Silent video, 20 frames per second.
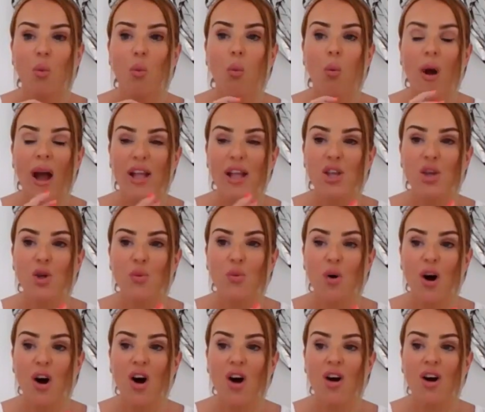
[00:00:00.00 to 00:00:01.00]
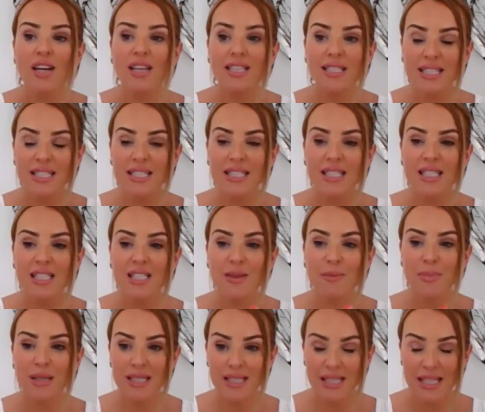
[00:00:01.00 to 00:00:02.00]
when you are consistent
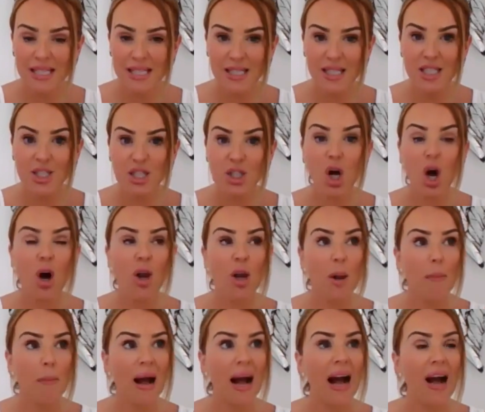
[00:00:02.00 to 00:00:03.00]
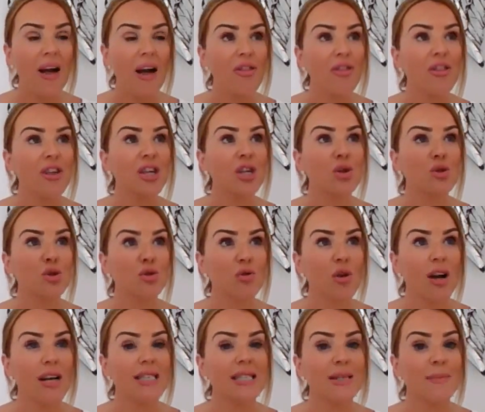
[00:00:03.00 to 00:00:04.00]
and persistent on a path that you're
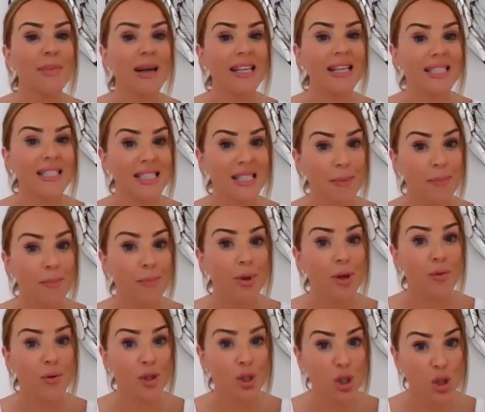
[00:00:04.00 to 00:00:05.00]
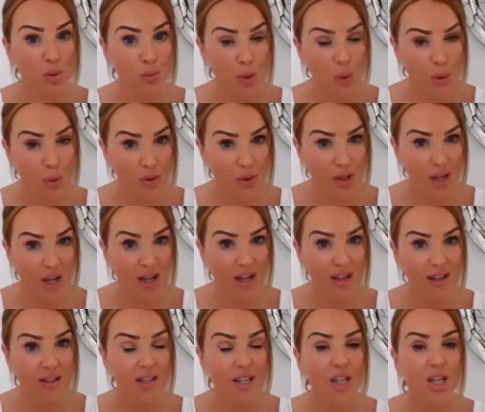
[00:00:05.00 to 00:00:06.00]
trying to make simpler and
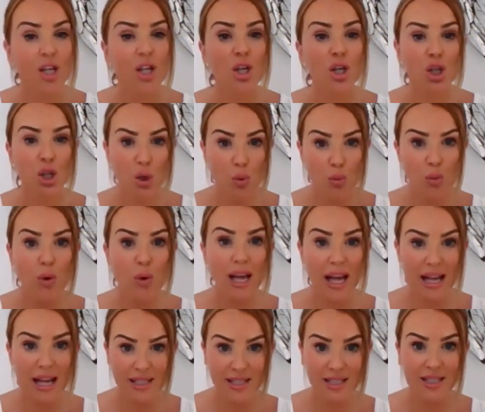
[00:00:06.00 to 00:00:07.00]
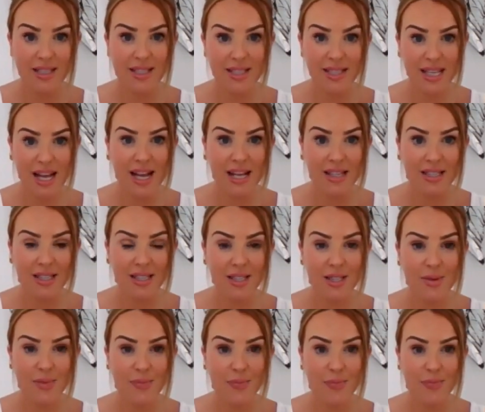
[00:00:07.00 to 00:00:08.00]
smoother, you will get
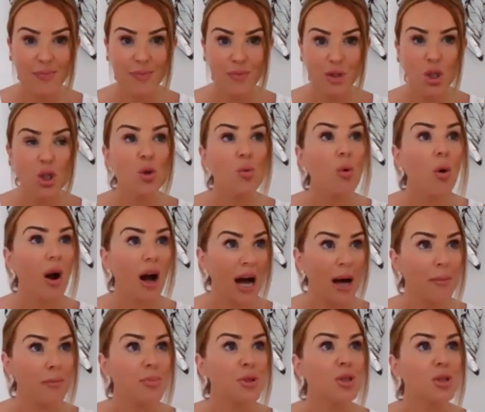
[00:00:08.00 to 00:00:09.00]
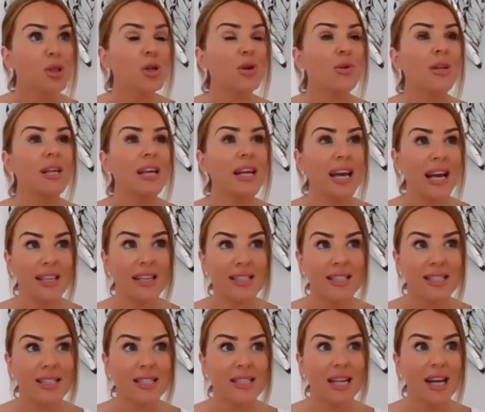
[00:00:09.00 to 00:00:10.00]
success. You will absolutely get
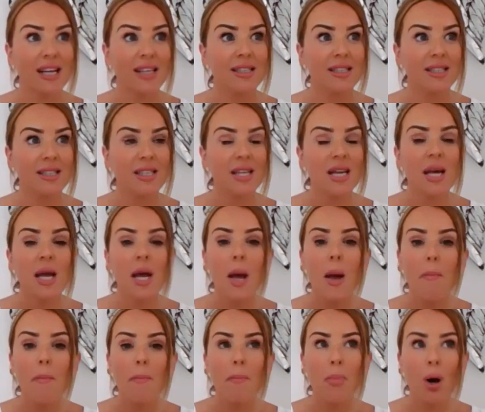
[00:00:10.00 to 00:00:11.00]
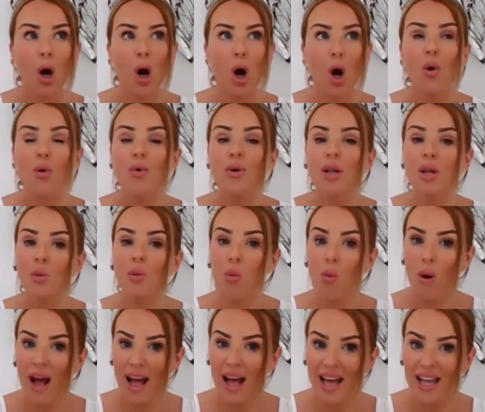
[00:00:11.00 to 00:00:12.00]
success. But only
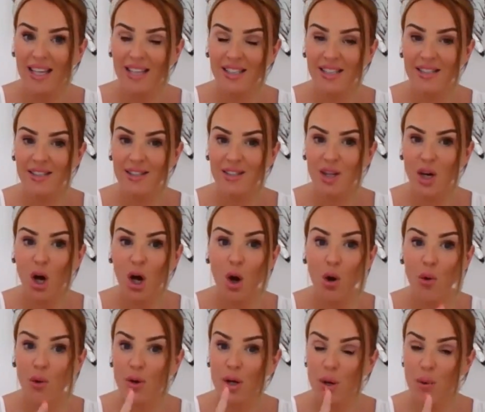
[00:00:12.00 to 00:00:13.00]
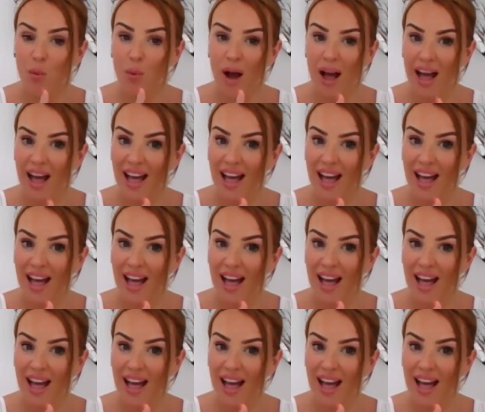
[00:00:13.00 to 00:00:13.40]
when, are you